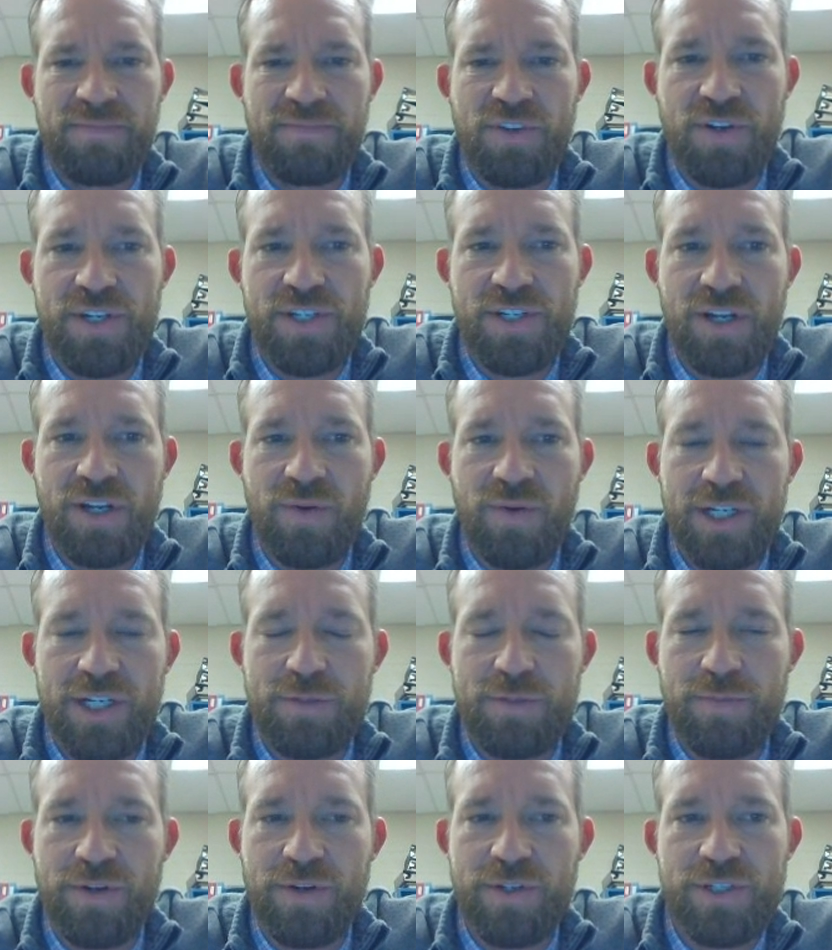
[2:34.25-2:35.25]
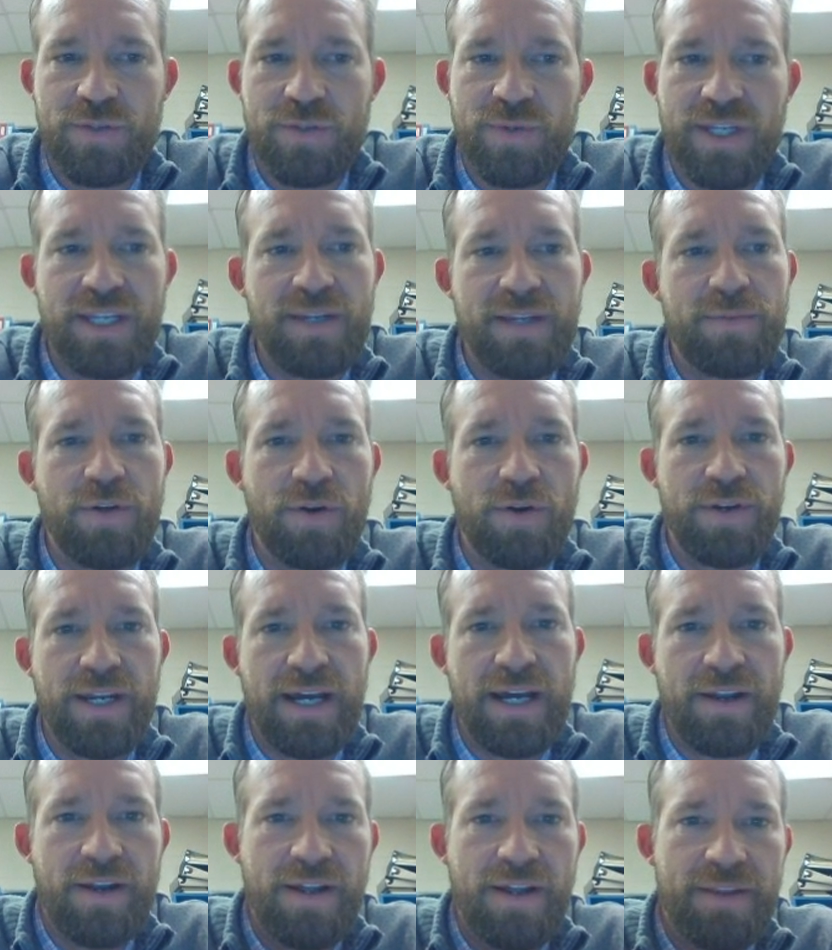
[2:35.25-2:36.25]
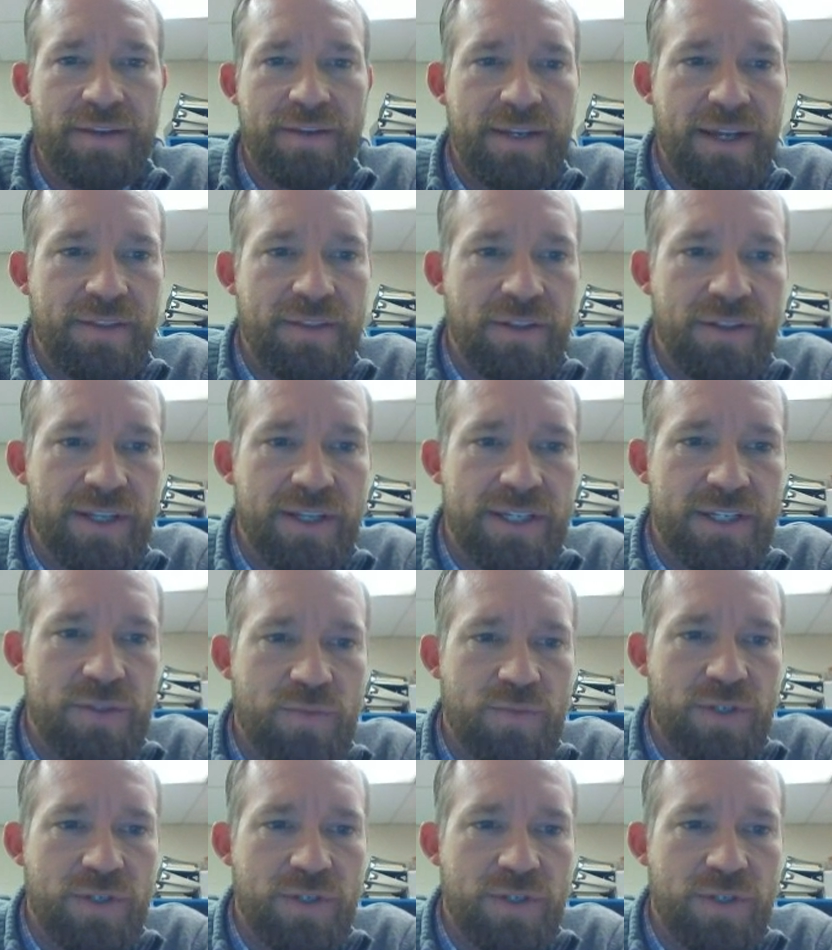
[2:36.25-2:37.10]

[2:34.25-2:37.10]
There is no exponent, so we keep going down the list.